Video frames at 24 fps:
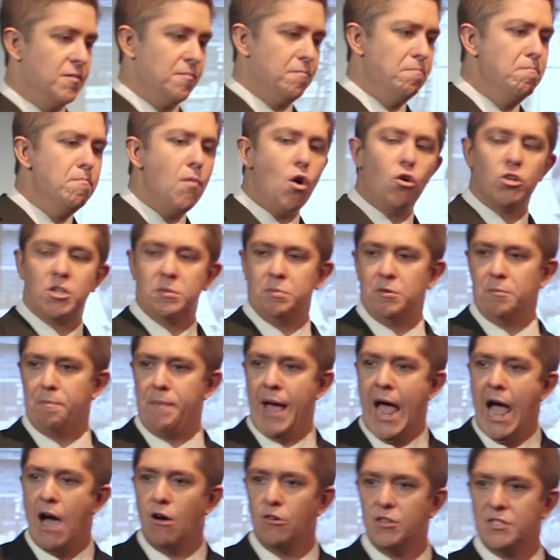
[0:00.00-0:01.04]
multiple
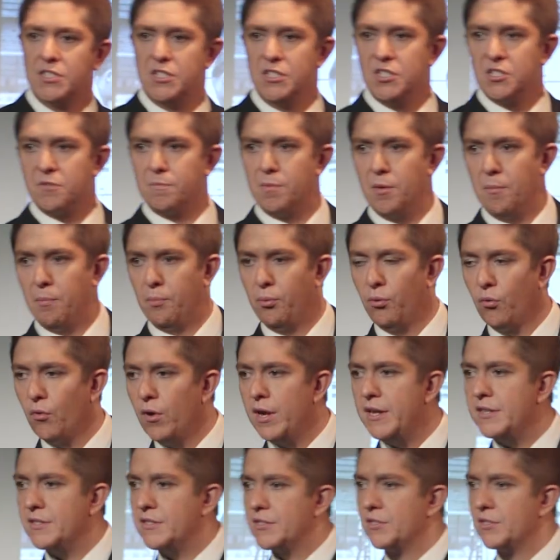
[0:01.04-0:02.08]
palaces per
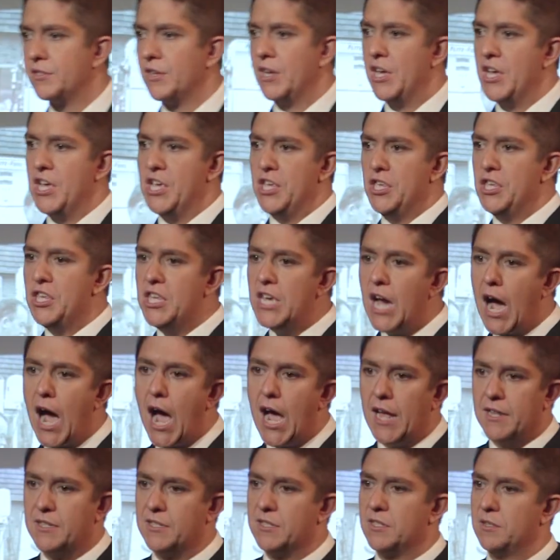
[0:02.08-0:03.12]
prince,
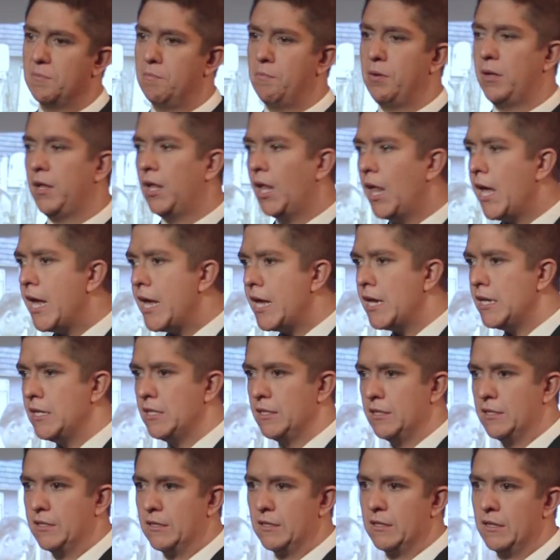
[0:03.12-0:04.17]
yachts,
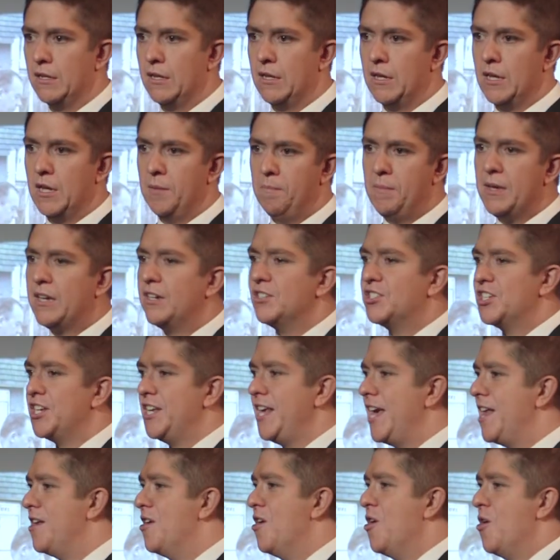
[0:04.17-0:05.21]
planes. Because
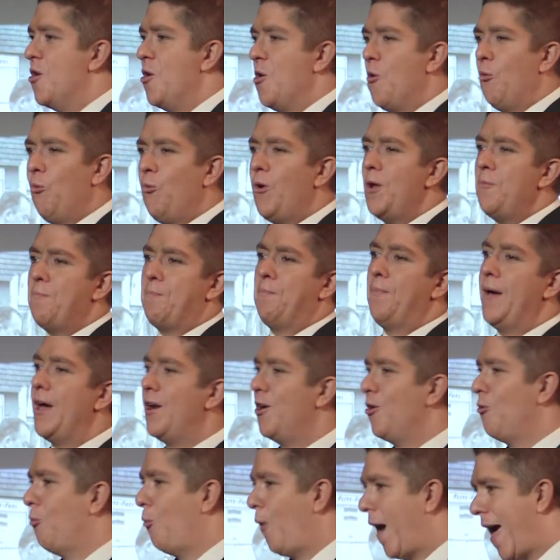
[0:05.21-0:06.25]
again, what
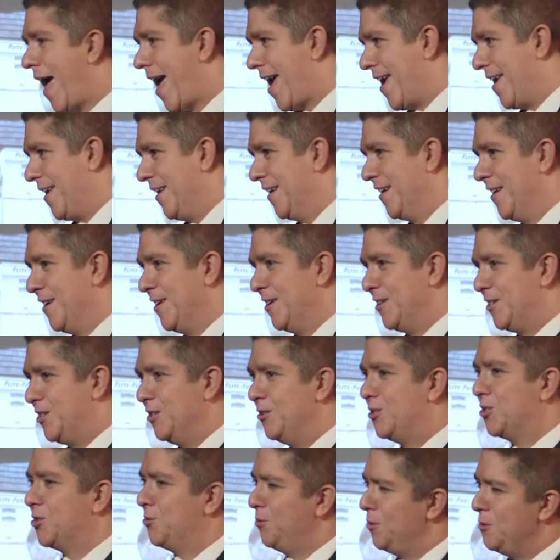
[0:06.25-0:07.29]
better way to
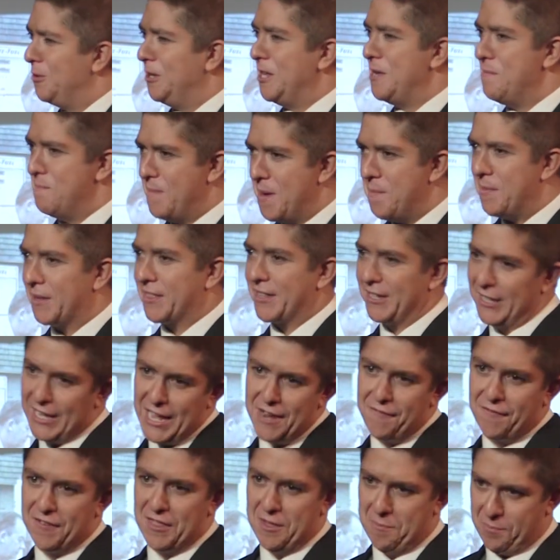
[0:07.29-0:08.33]
truly mimic the life of the